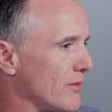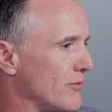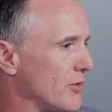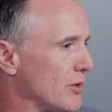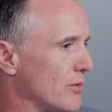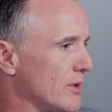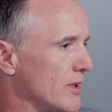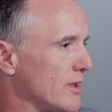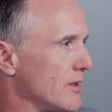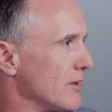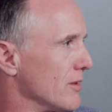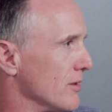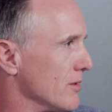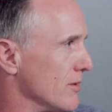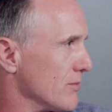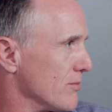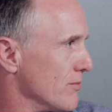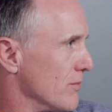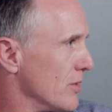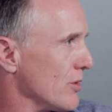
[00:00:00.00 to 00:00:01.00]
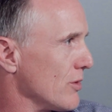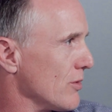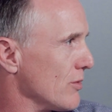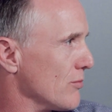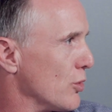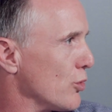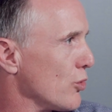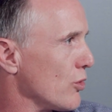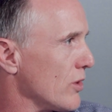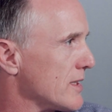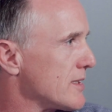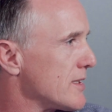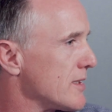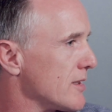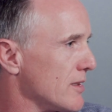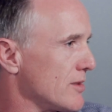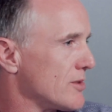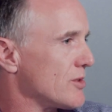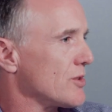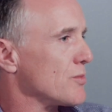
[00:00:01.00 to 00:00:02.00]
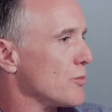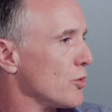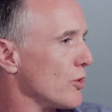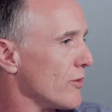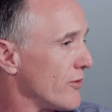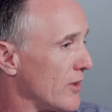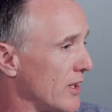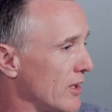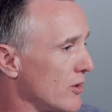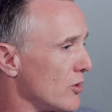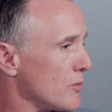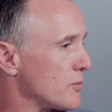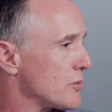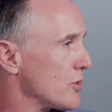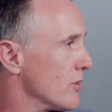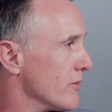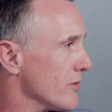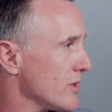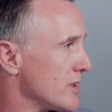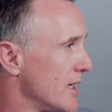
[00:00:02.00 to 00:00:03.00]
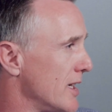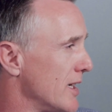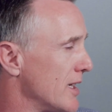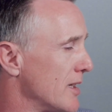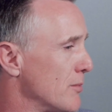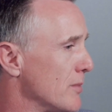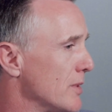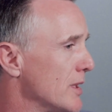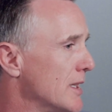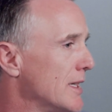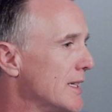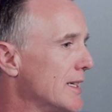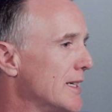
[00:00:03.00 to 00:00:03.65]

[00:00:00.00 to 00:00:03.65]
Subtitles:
if you will, or more incidences, more flare-ups over time,